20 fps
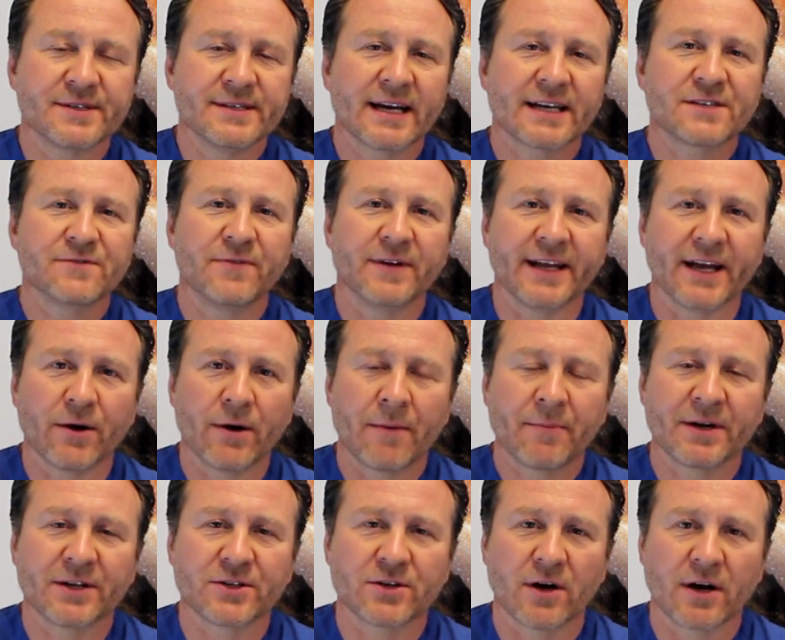next video, I'm
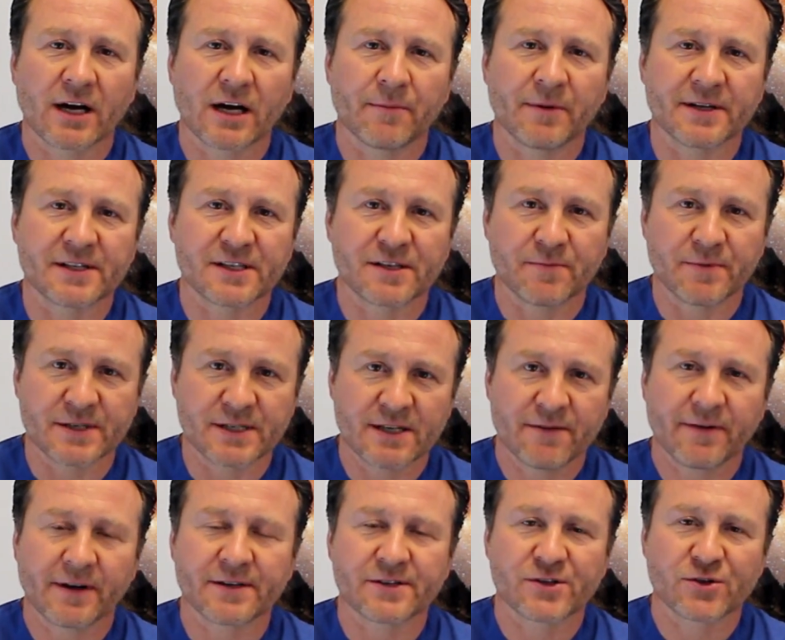going to talk about
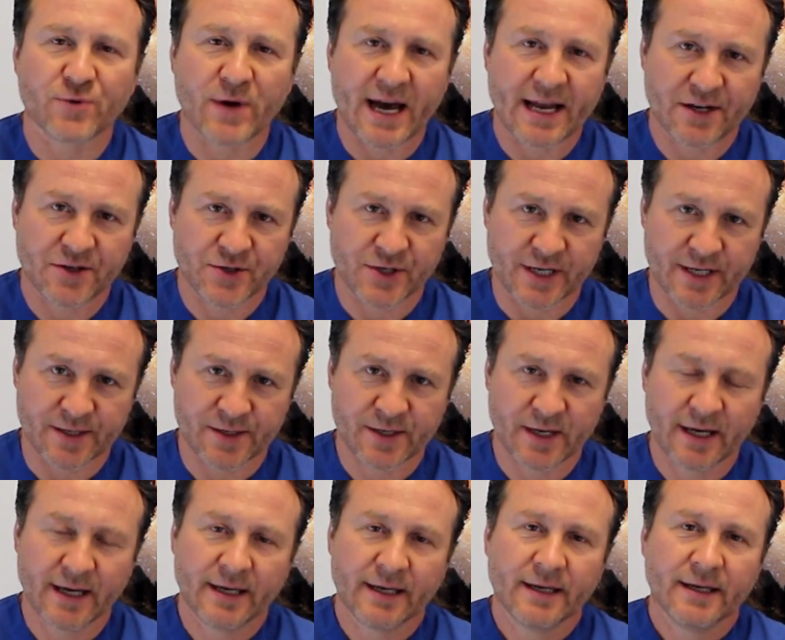specific strategies
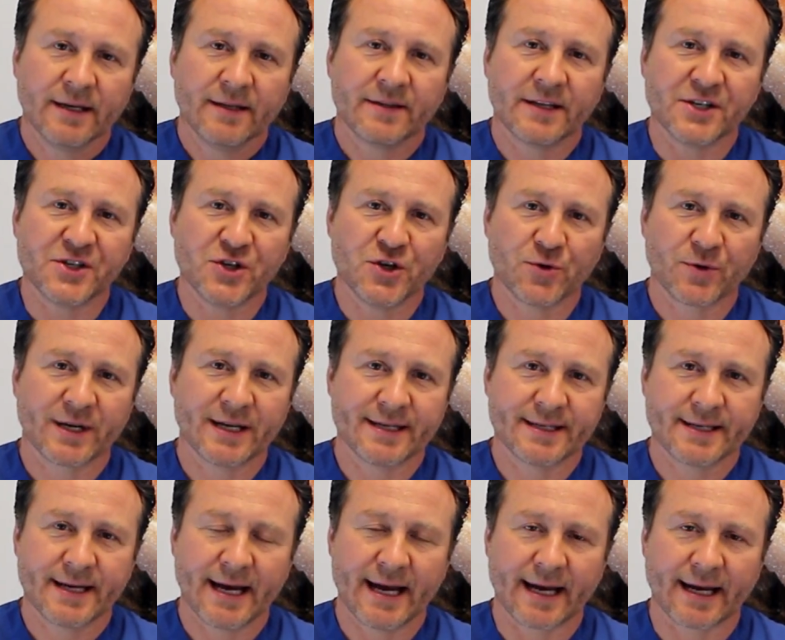that you
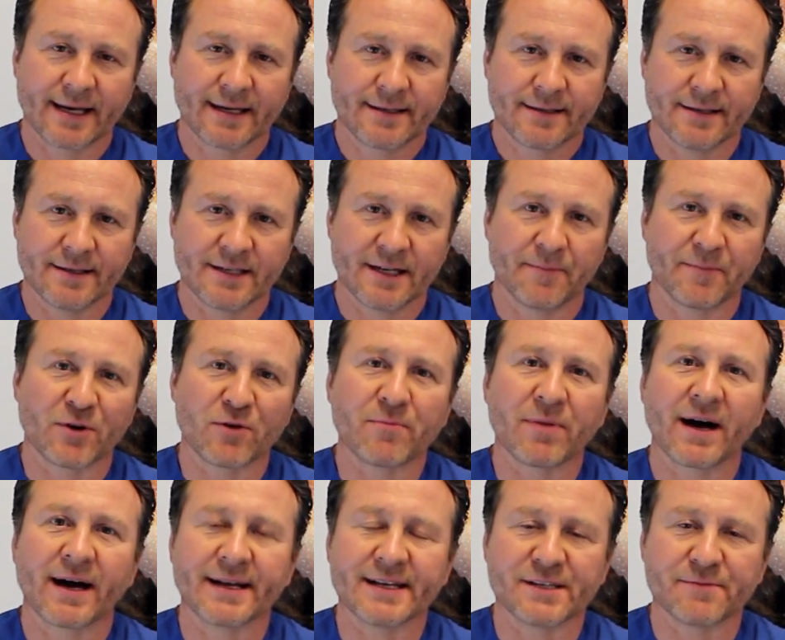can take to tip your
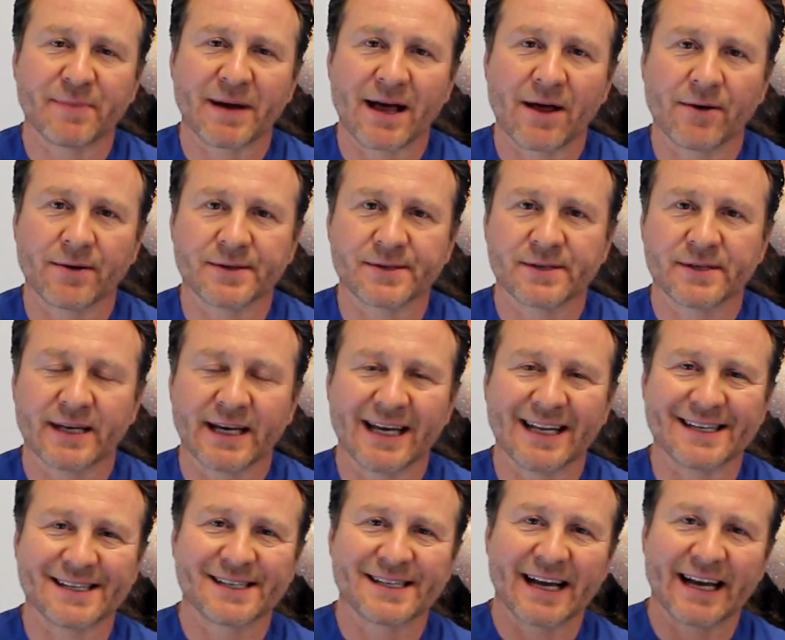body's balance
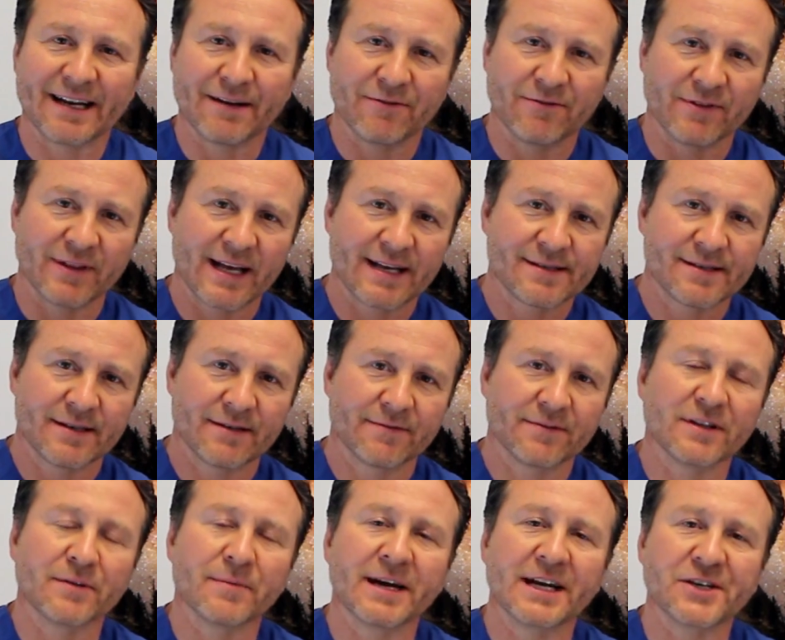in a state of less
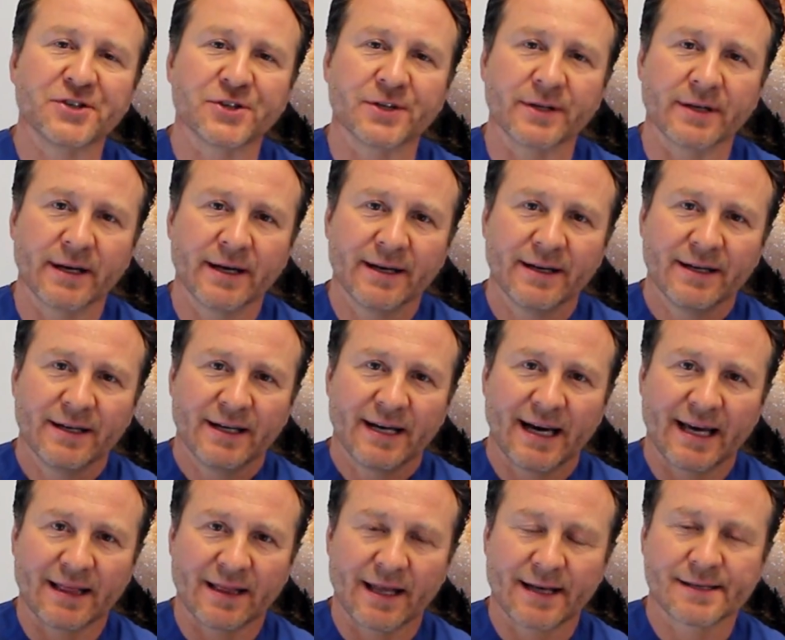inflammation
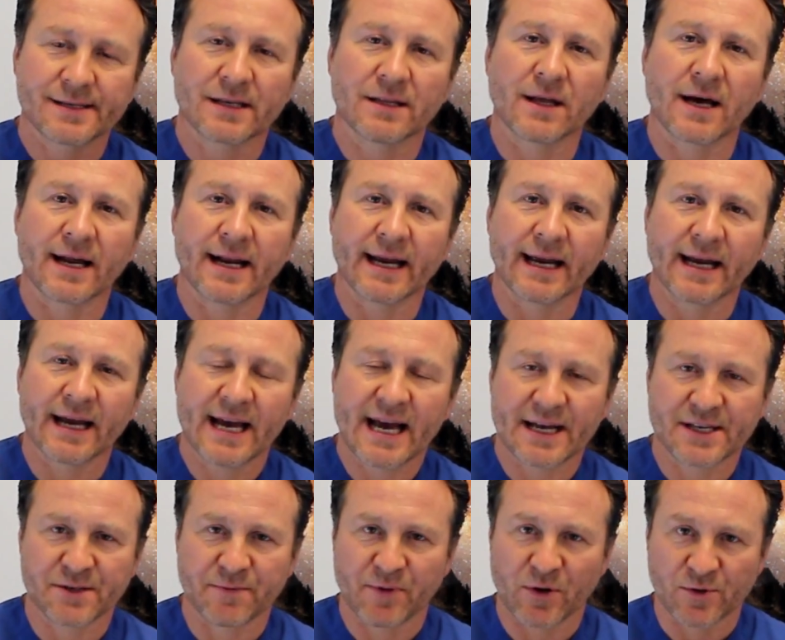and less clotting
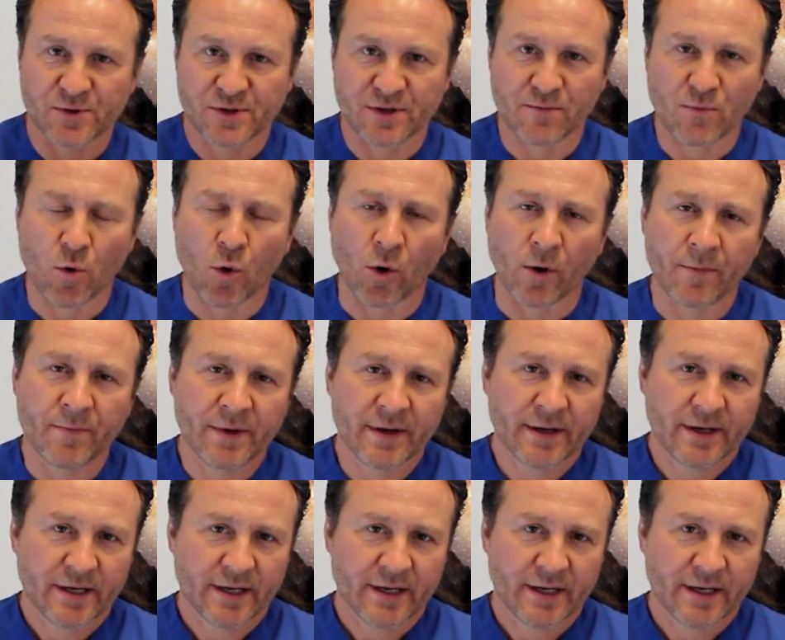as opposed to more.